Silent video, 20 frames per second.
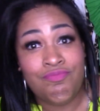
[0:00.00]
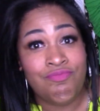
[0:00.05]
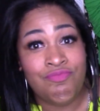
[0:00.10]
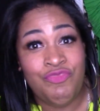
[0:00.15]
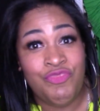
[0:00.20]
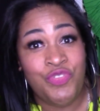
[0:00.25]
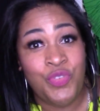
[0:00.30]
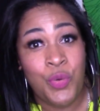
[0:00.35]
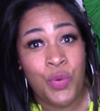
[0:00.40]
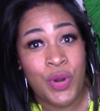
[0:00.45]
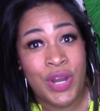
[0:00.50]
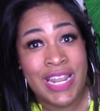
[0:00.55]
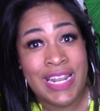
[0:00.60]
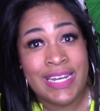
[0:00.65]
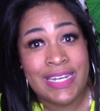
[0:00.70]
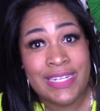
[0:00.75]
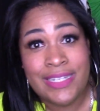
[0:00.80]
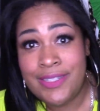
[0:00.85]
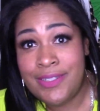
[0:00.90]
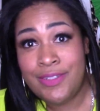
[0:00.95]
for
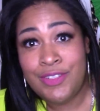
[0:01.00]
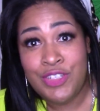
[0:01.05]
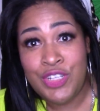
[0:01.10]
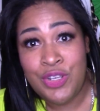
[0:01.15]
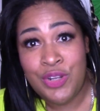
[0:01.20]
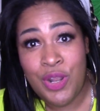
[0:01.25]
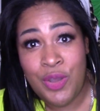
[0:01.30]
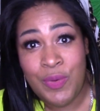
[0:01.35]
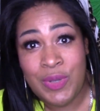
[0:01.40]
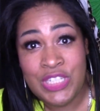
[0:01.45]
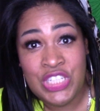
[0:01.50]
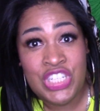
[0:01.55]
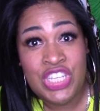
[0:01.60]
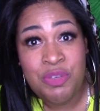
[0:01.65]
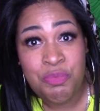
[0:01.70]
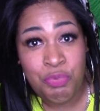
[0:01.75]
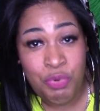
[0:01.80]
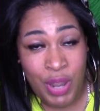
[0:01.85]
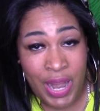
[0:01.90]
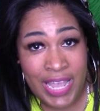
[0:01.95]
a
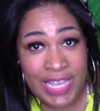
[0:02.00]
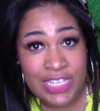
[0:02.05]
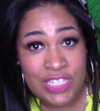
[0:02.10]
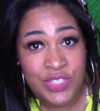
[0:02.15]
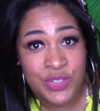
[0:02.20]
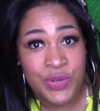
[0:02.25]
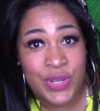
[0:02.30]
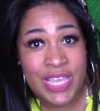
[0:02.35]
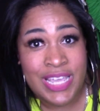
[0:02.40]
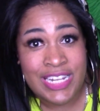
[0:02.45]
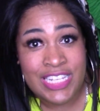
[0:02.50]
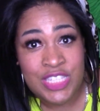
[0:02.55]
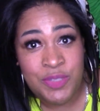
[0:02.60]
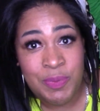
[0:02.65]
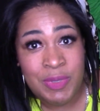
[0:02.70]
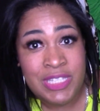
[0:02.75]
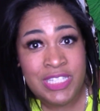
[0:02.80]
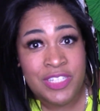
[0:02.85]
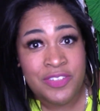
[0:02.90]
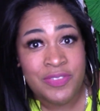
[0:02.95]
cheap price or
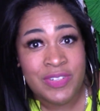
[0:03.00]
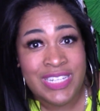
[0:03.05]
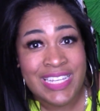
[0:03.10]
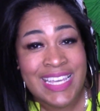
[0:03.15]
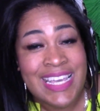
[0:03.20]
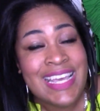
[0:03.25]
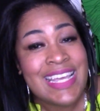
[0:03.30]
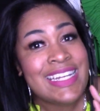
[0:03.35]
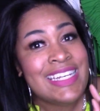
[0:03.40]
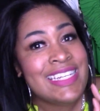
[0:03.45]
inexpensively